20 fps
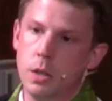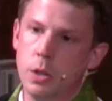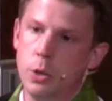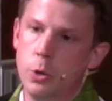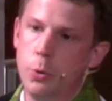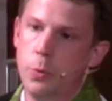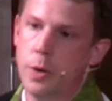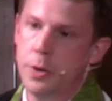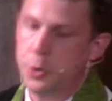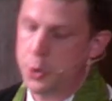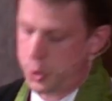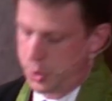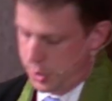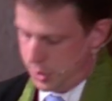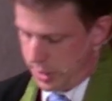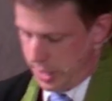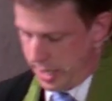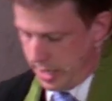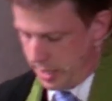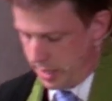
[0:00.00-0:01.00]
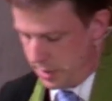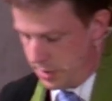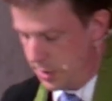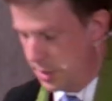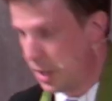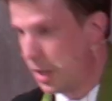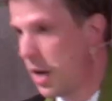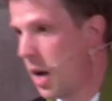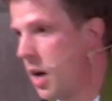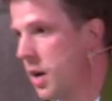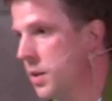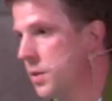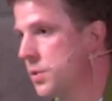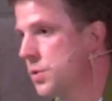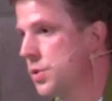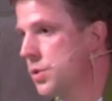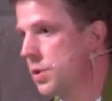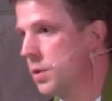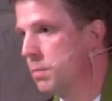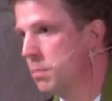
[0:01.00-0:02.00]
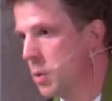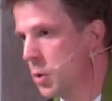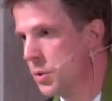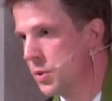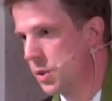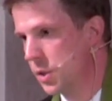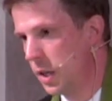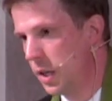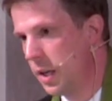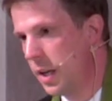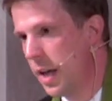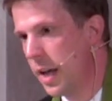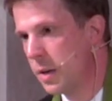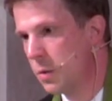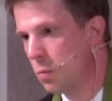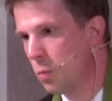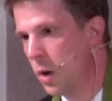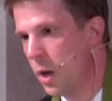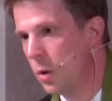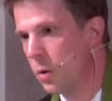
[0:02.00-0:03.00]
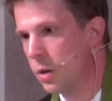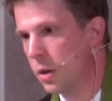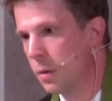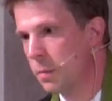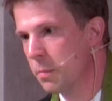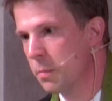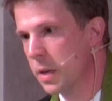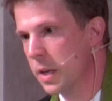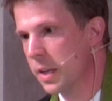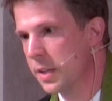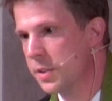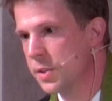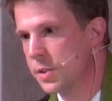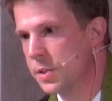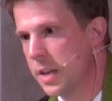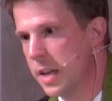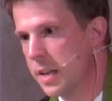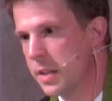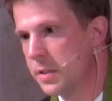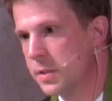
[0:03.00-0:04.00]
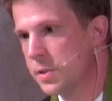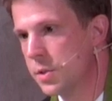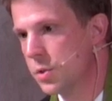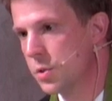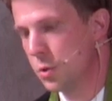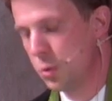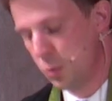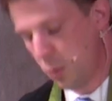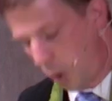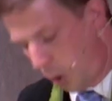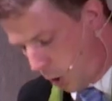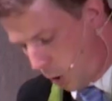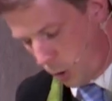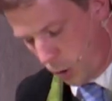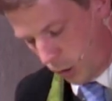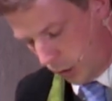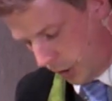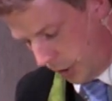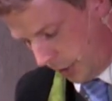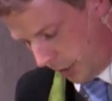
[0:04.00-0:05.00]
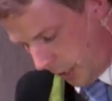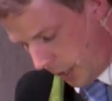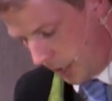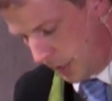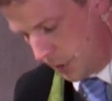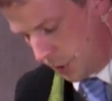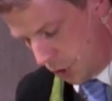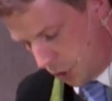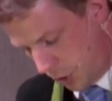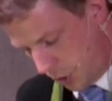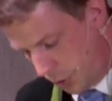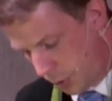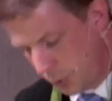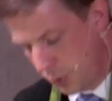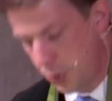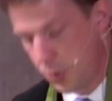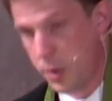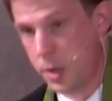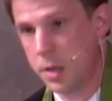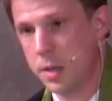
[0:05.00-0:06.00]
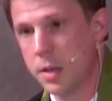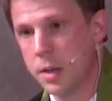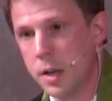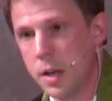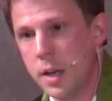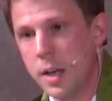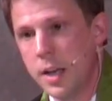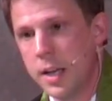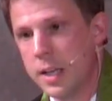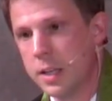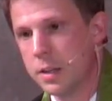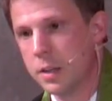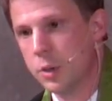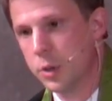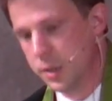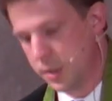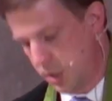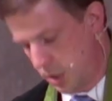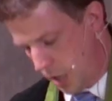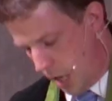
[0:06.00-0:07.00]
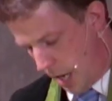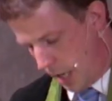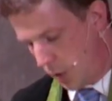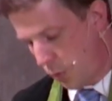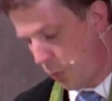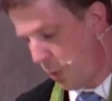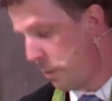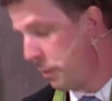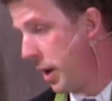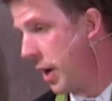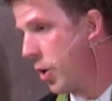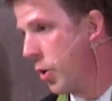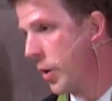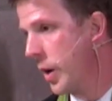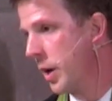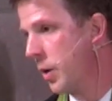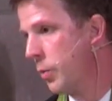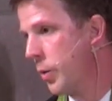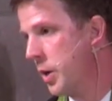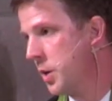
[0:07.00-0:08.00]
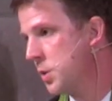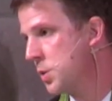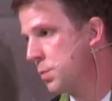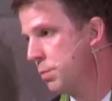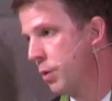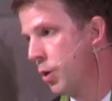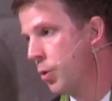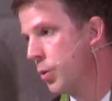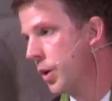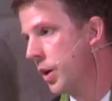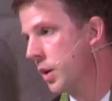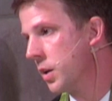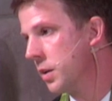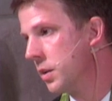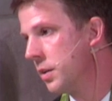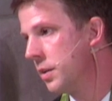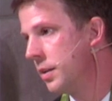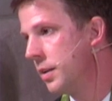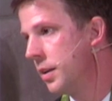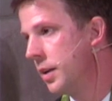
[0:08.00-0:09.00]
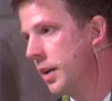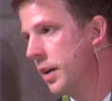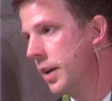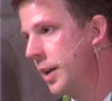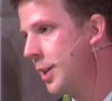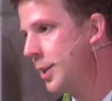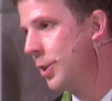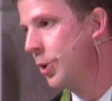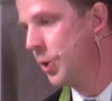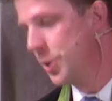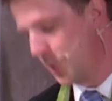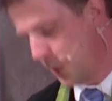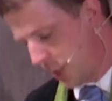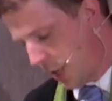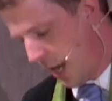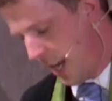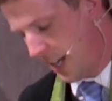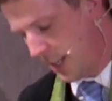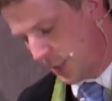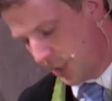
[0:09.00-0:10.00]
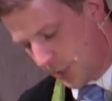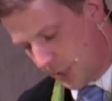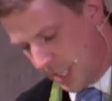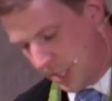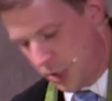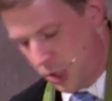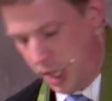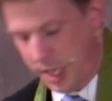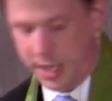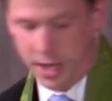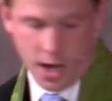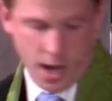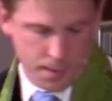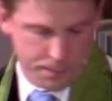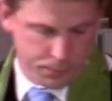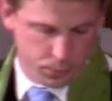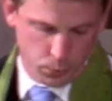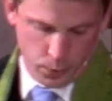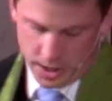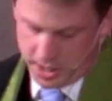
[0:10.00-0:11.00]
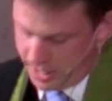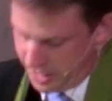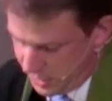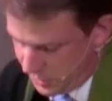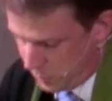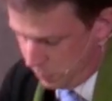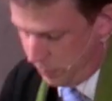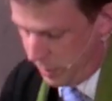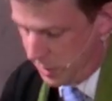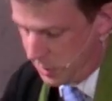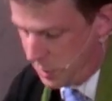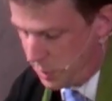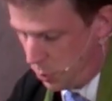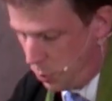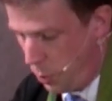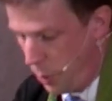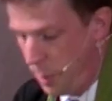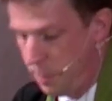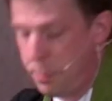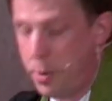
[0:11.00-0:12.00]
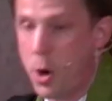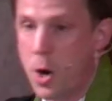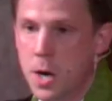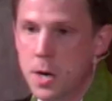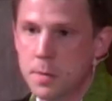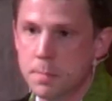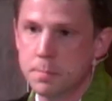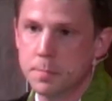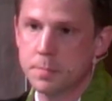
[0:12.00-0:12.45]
who understand God's mercy and welcome extends to all God's children. It looks like repairing what is broken, it looks like stitching up what has been torn apart.